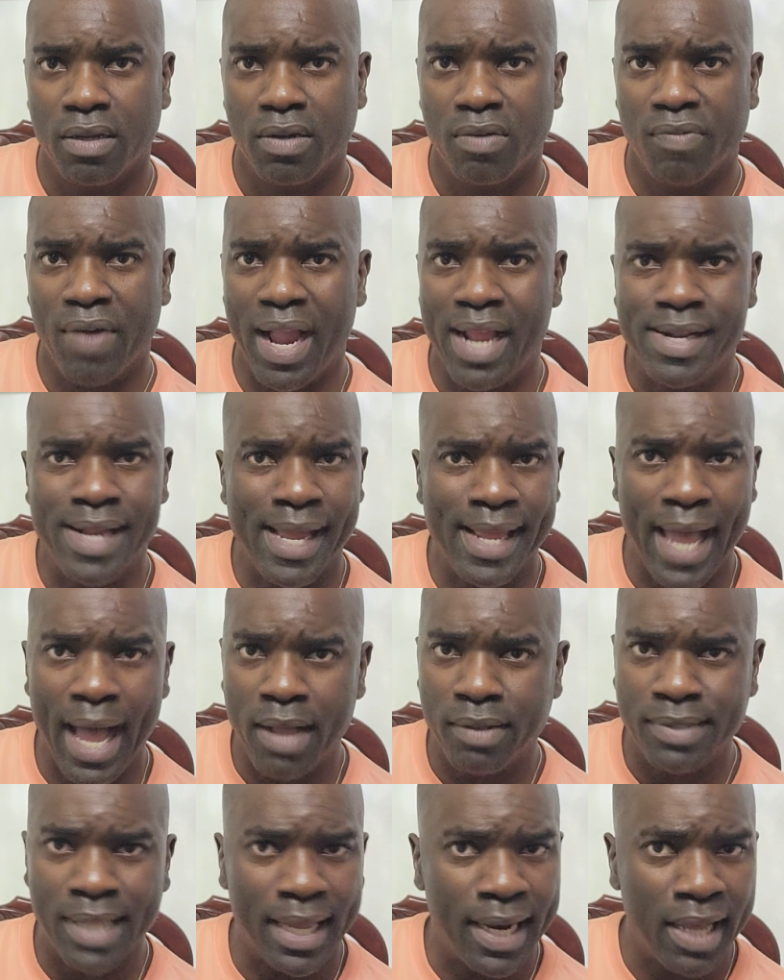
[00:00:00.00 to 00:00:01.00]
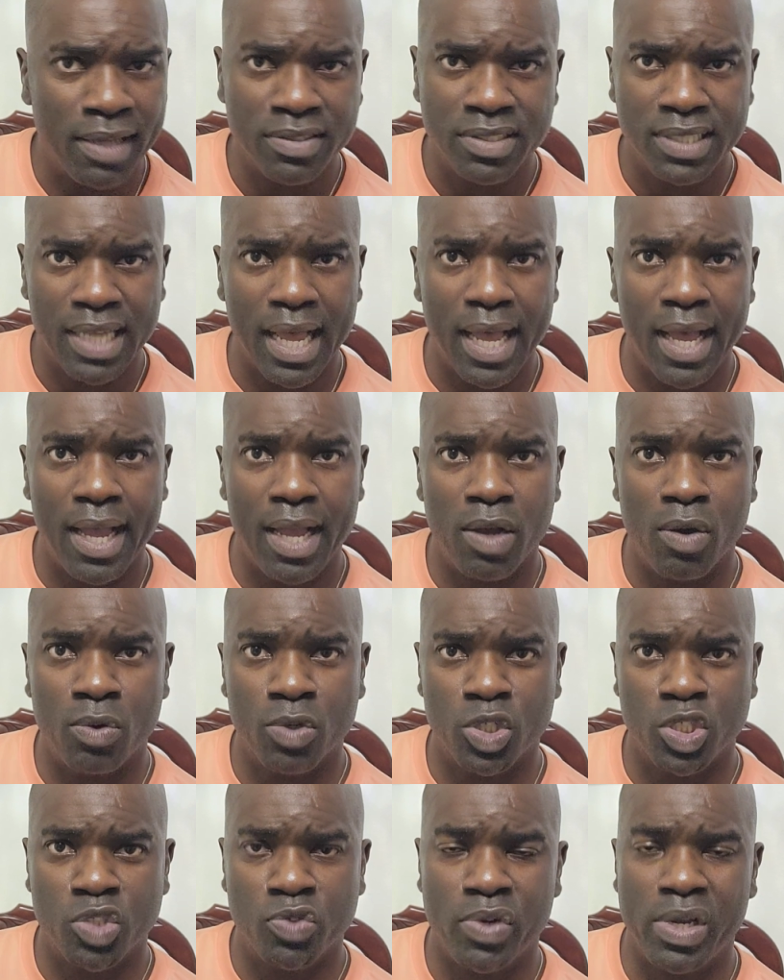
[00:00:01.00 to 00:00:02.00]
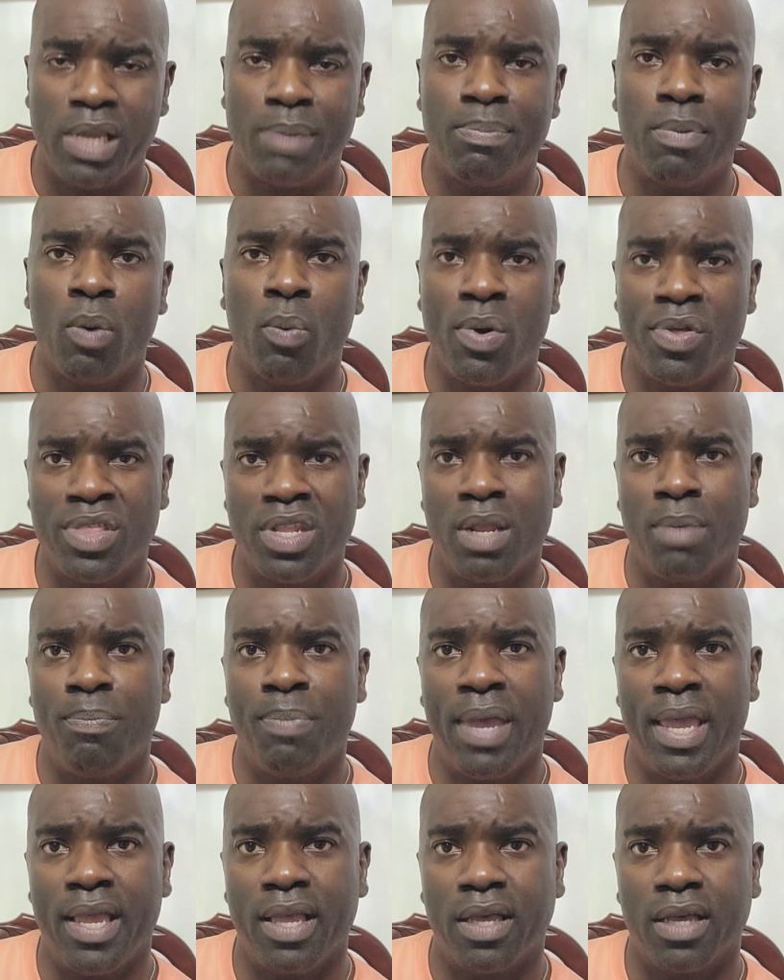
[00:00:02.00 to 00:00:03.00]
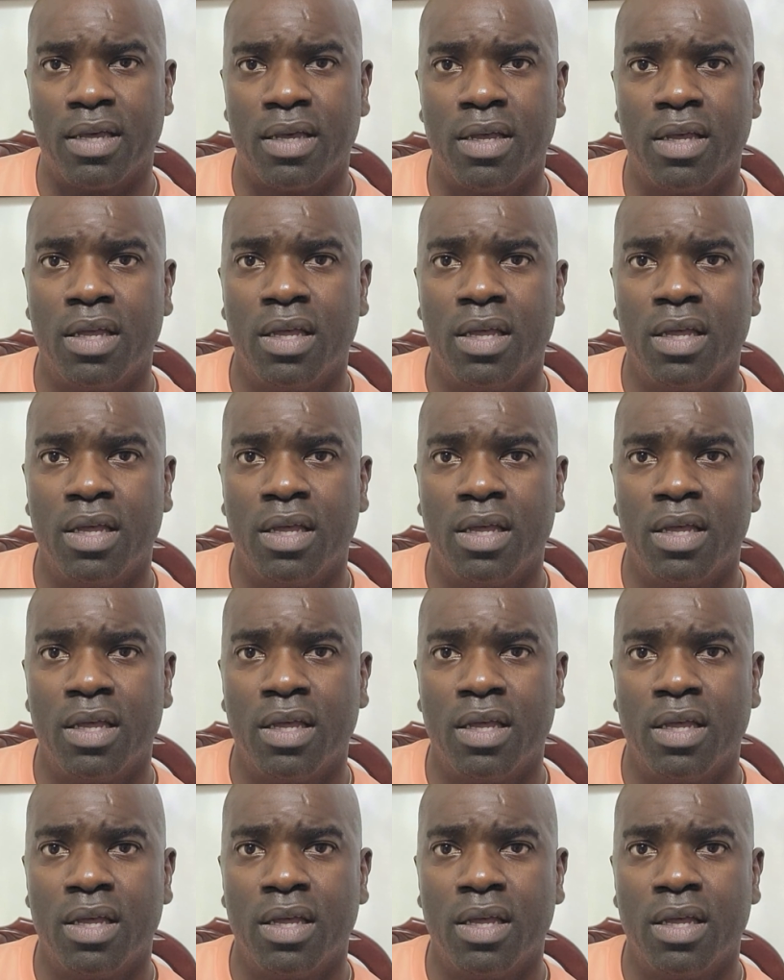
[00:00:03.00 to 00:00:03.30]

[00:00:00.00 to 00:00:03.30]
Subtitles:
right? Not outside on the street, but within a bank.